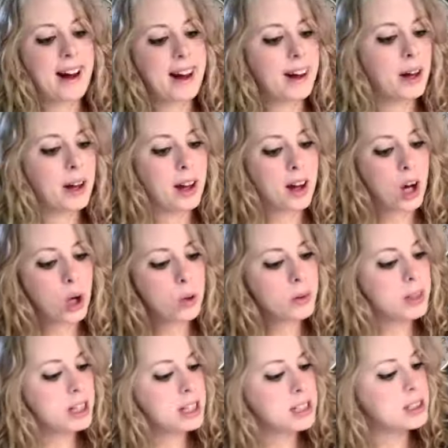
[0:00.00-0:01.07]
I
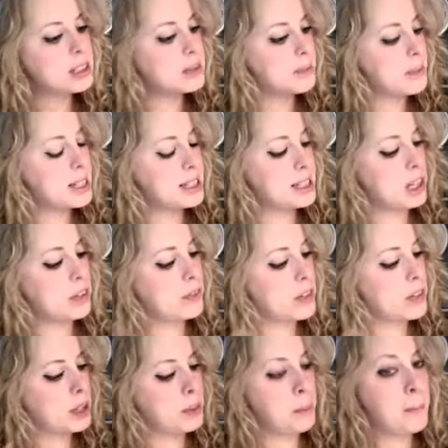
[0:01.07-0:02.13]
own this myself
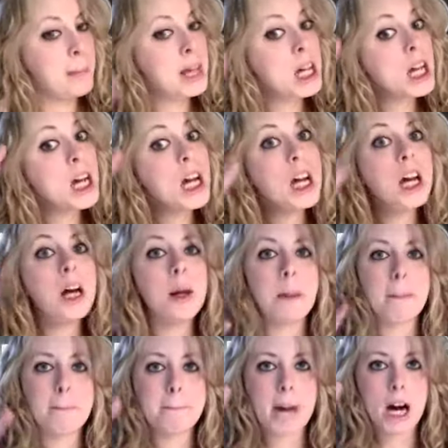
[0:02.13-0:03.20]
in big
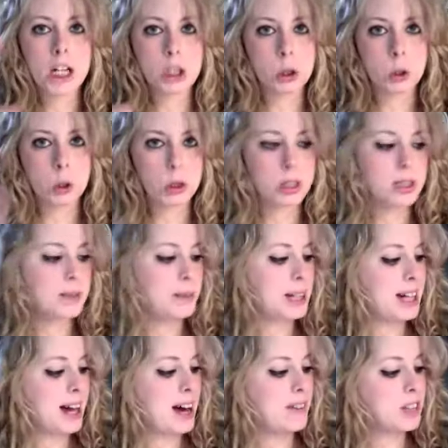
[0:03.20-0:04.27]
bottles, but
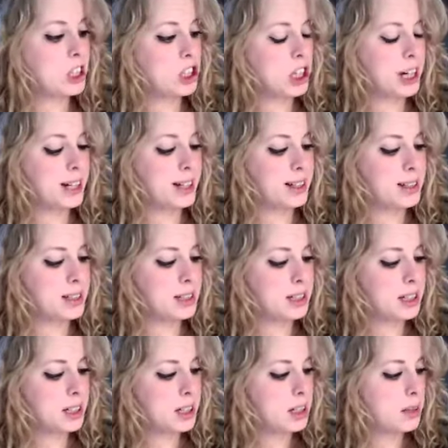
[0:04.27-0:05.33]
I have not tried it.
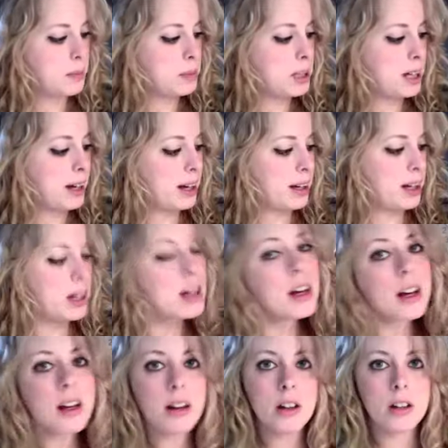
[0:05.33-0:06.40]
But I
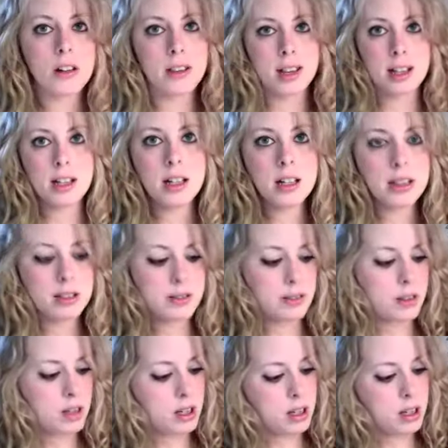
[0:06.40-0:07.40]
hear good things.